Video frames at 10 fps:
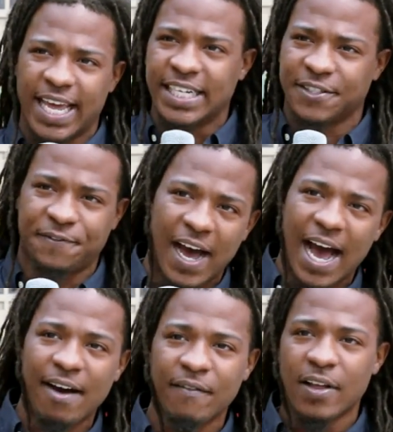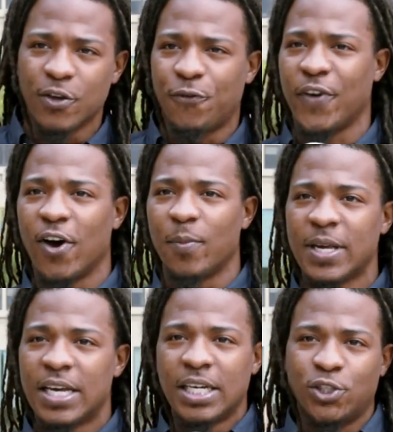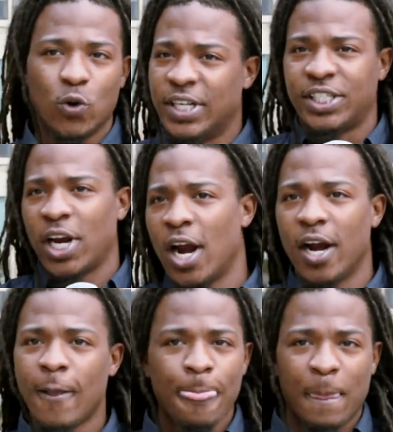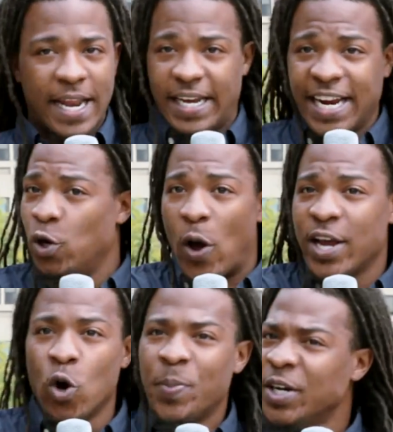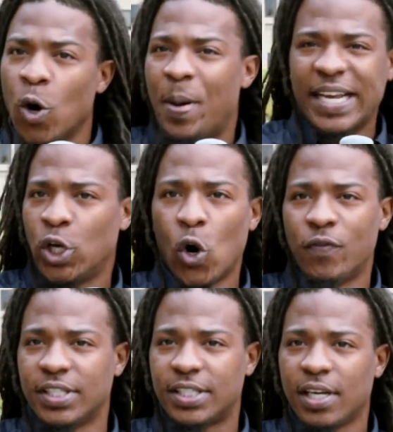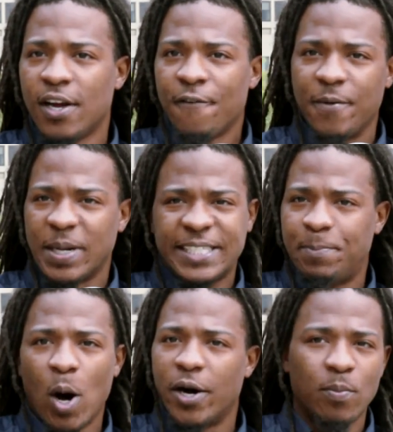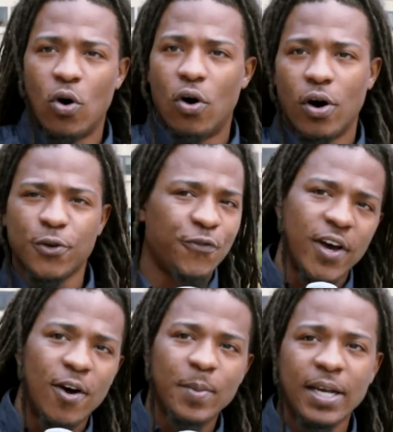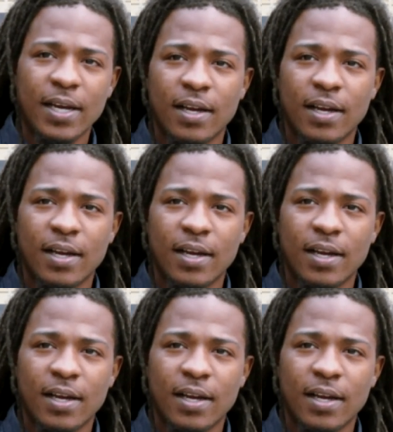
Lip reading: the age of 5, you feel me? So in turn, ain't gonna be no Beethovens from East Baltimore, you feel me?